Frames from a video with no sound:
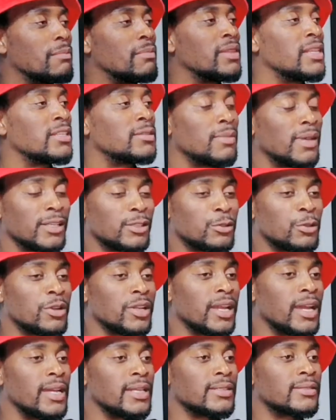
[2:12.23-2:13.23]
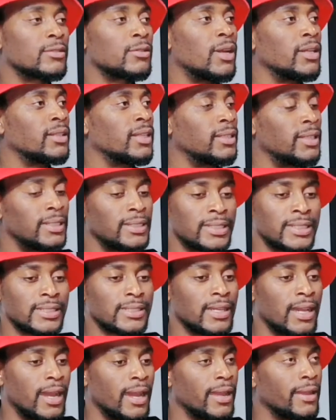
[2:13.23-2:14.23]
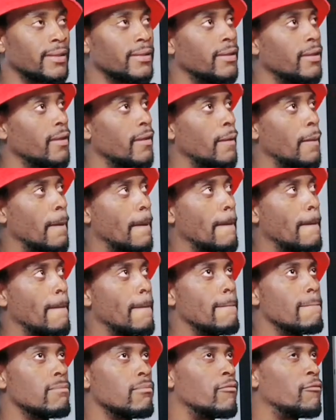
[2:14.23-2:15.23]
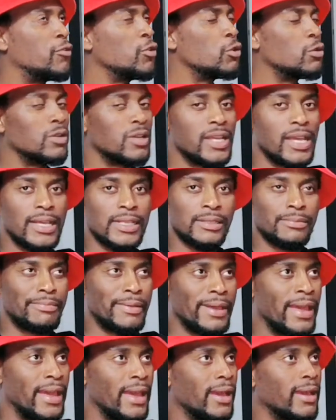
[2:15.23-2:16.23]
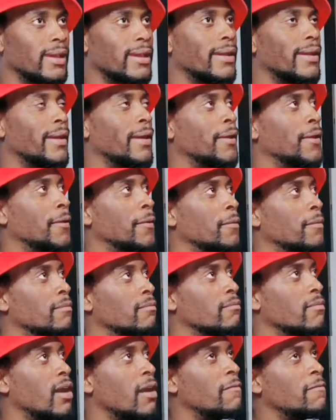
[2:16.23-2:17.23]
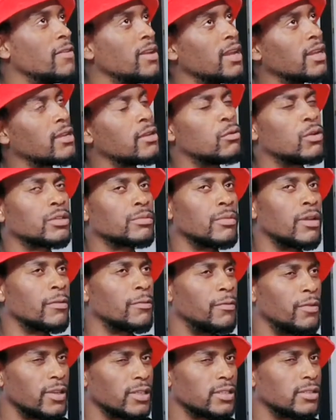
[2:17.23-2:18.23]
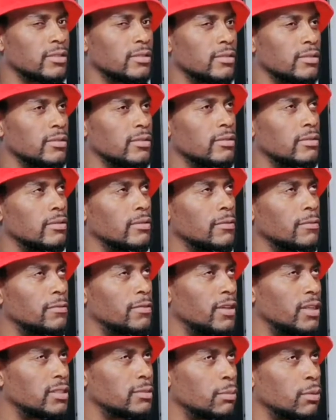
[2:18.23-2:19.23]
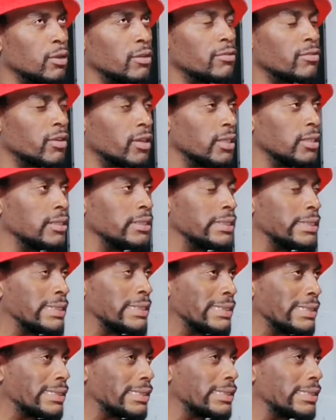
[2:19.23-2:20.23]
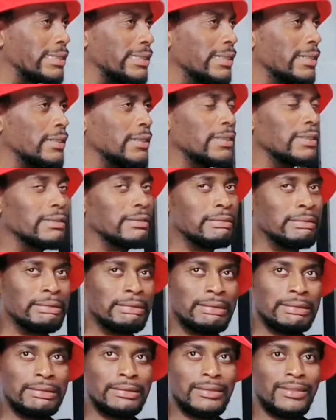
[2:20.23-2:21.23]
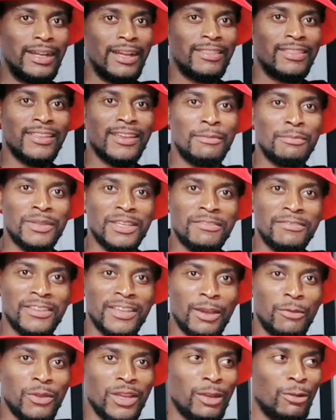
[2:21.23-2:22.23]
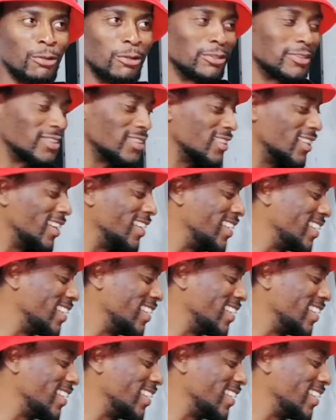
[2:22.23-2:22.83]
This is my story, guys. So I dated this guy few years back. I feel like he was my first boyfriend. Yes. I think I'm giving away a lot.